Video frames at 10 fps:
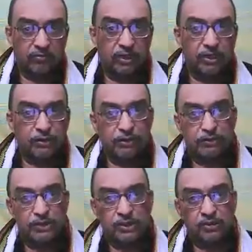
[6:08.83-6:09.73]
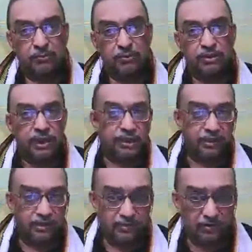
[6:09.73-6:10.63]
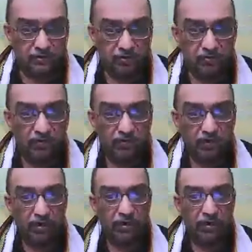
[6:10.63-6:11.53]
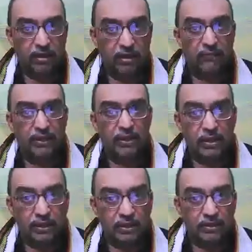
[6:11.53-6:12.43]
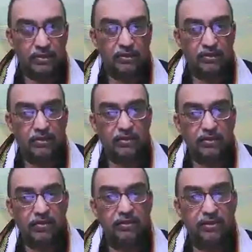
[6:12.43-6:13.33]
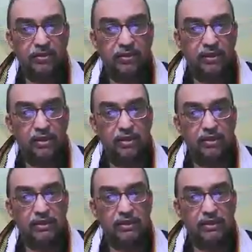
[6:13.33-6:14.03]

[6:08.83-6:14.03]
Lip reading: When you are using the moon calendar, every year the